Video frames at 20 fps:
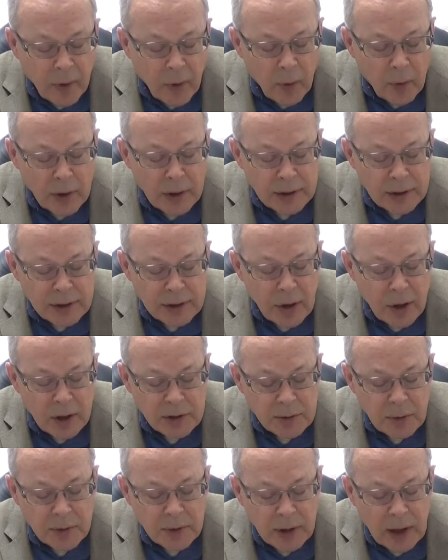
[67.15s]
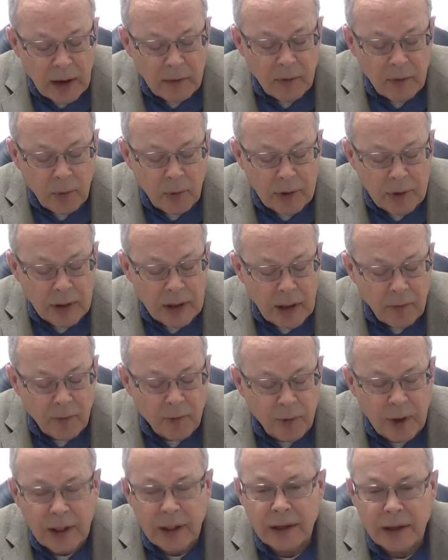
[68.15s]
when it starts with everyone kept
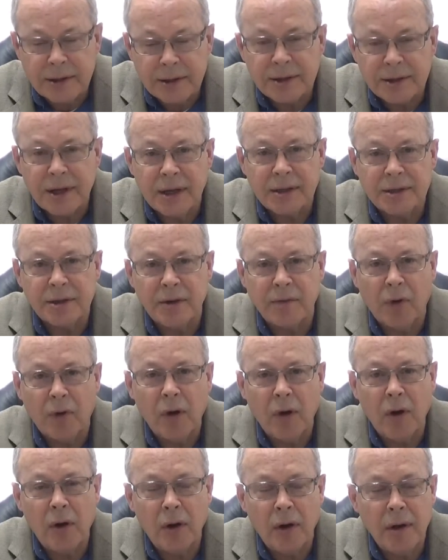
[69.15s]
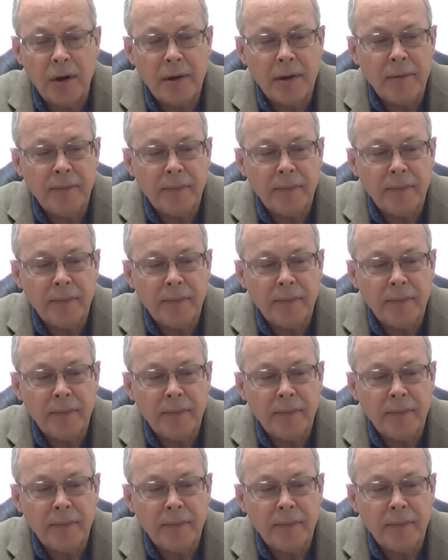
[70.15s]
feeling a sense of awe